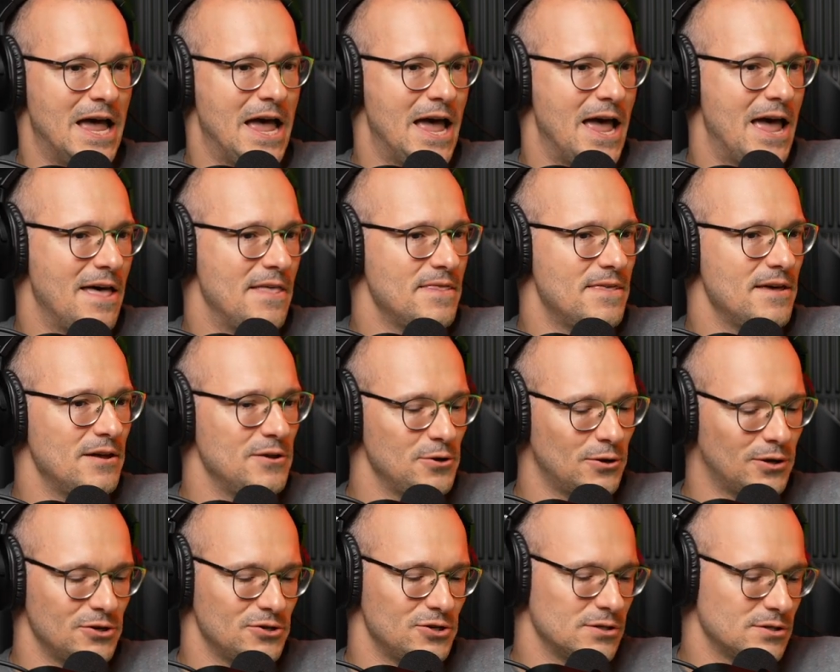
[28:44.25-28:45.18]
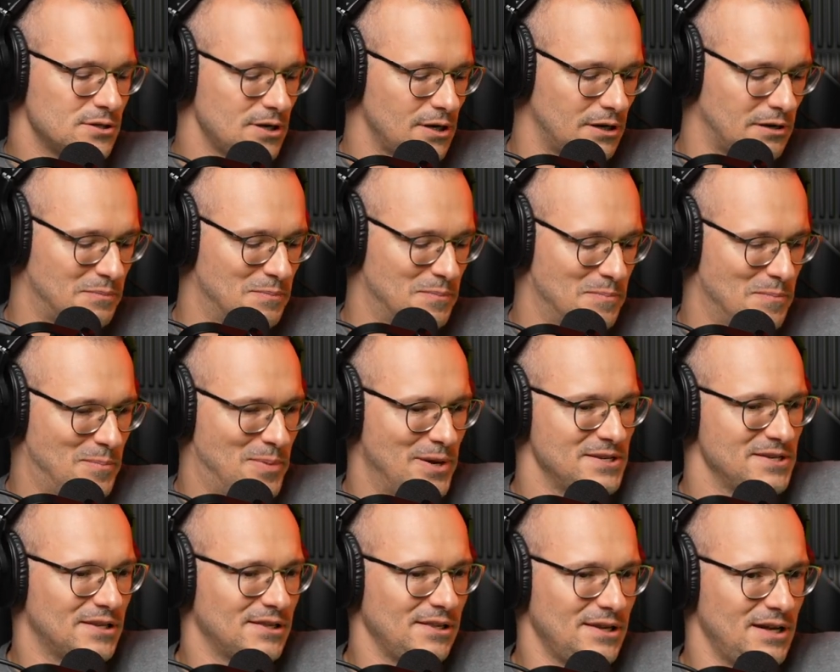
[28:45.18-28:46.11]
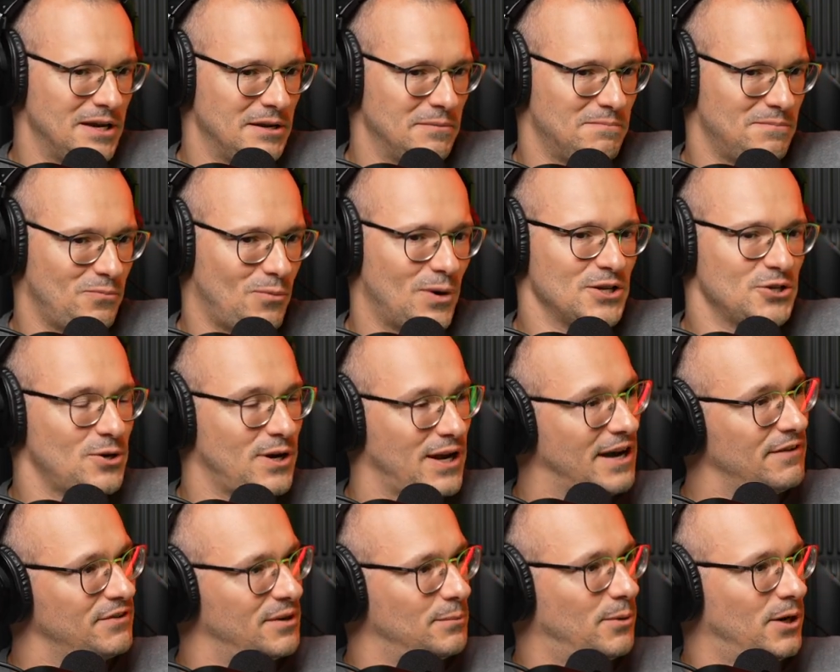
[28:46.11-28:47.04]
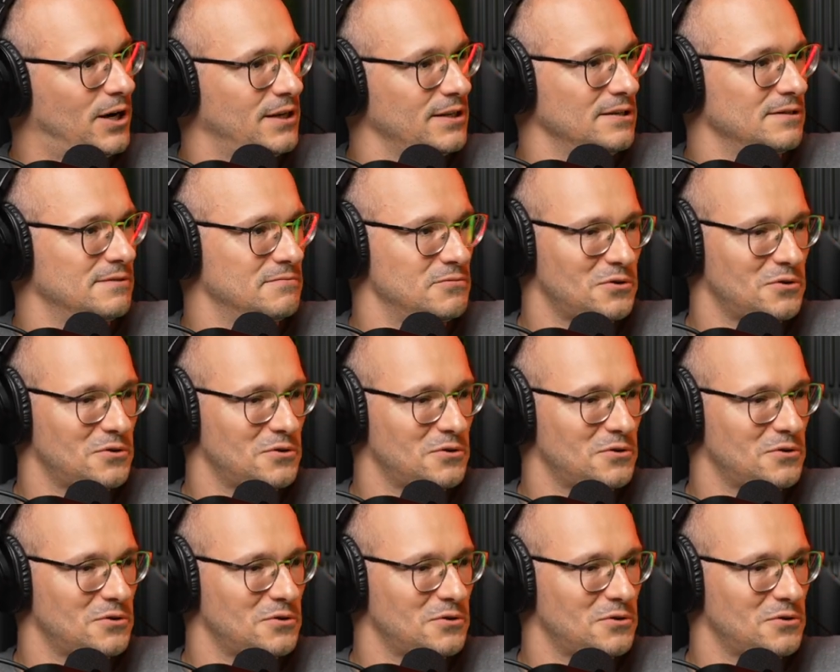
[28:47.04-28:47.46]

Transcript: and then you can just like basically once you have the model,